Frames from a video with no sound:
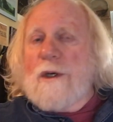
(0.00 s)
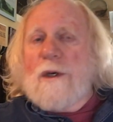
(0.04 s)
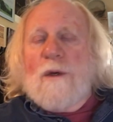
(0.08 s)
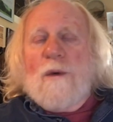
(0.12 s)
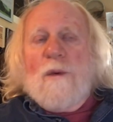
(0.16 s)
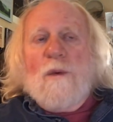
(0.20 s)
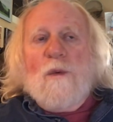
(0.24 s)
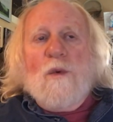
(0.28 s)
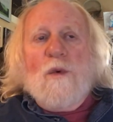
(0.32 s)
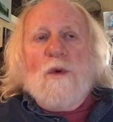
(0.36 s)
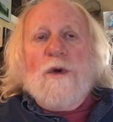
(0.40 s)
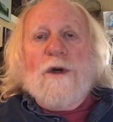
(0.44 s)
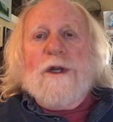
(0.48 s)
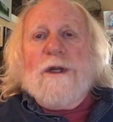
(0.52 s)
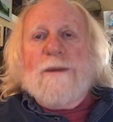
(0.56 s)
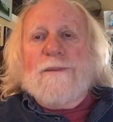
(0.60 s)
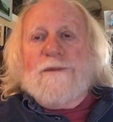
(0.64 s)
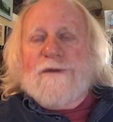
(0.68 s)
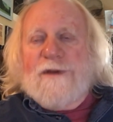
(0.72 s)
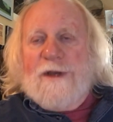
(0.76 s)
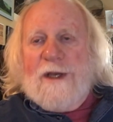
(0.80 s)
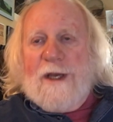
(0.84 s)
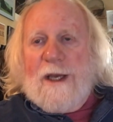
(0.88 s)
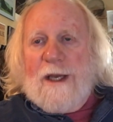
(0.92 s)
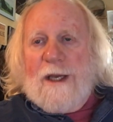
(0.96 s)
would
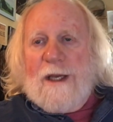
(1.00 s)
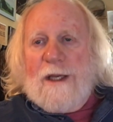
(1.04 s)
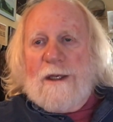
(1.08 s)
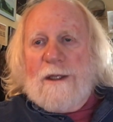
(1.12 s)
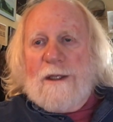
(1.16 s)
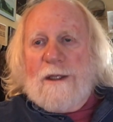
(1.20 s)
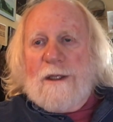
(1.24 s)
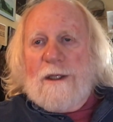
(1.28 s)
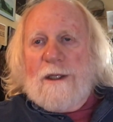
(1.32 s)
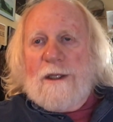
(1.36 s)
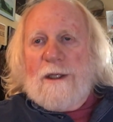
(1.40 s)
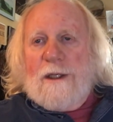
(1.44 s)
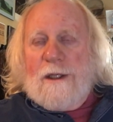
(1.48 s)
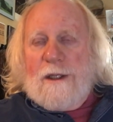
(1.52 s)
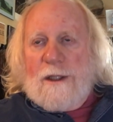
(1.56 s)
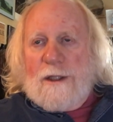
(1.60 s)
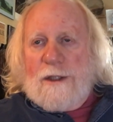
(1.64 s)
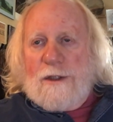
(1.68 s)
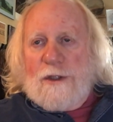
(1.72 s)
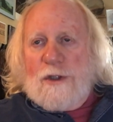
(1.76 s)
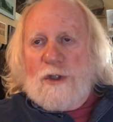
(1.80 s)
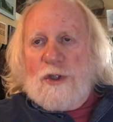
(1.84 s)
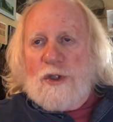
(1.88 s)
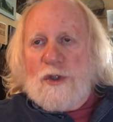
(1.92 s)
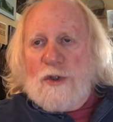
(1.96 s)
obtain
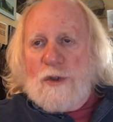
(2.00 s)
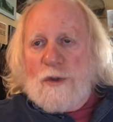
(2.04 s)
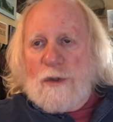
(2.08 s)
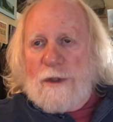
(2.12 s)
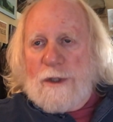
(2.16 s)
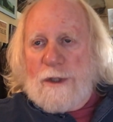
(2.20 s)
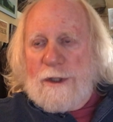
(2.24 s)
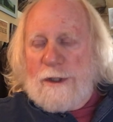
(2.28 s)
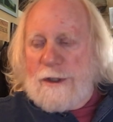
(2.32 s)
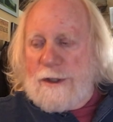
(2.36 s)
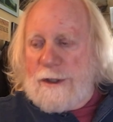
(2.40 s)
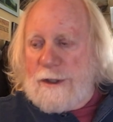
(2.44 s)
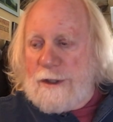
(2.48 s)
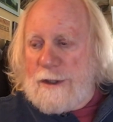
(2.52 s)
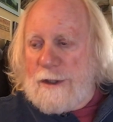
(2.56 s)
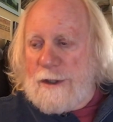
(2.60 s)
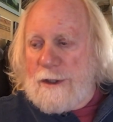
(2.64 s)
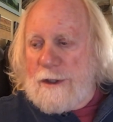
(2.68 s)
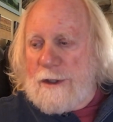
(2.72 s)
insurance